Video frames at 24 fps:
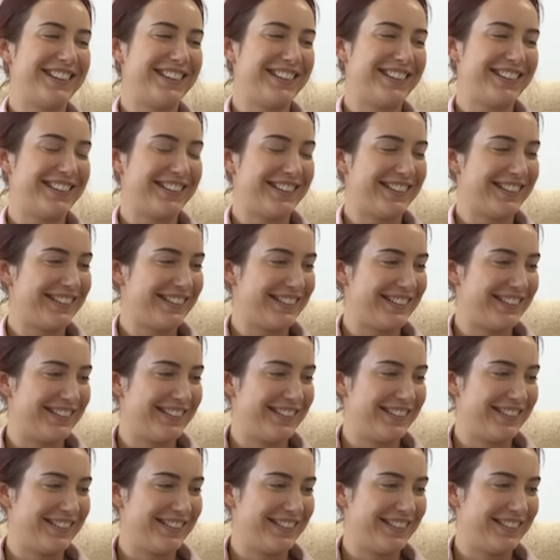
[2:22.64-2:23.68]

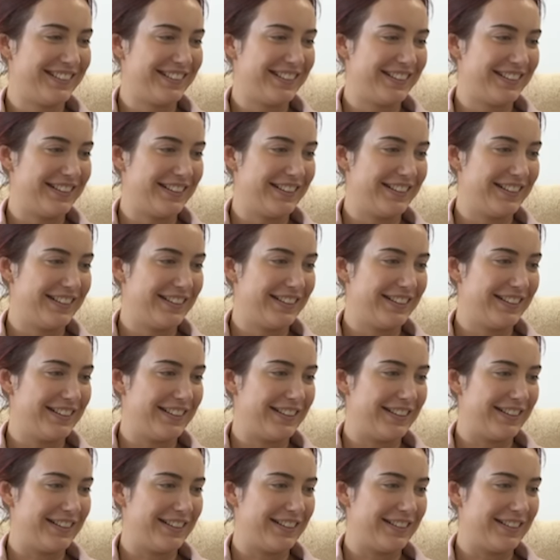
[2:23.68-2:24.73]

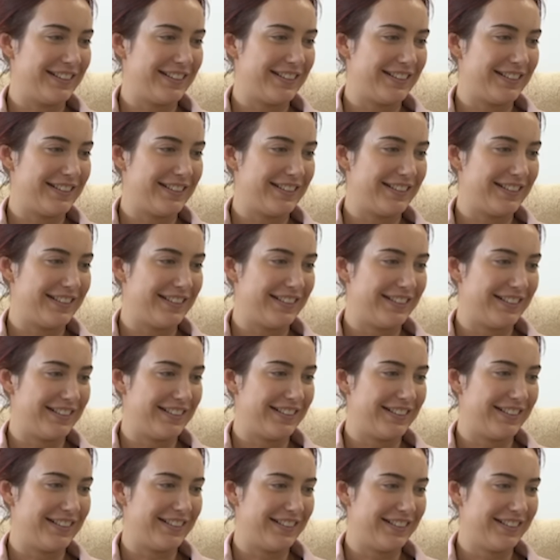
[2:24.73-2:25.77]

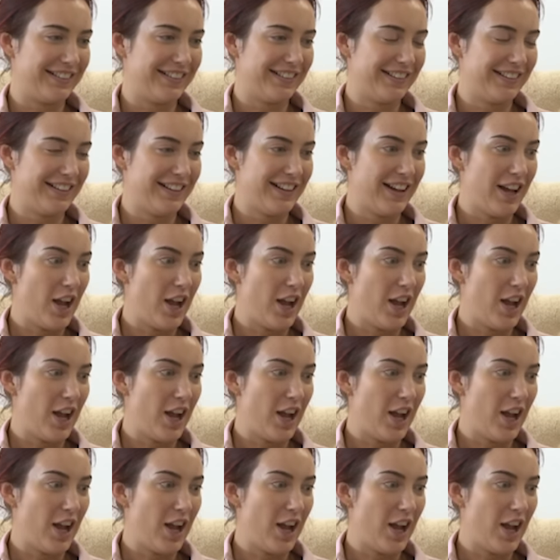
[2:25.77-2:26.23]
The person shown says nothing.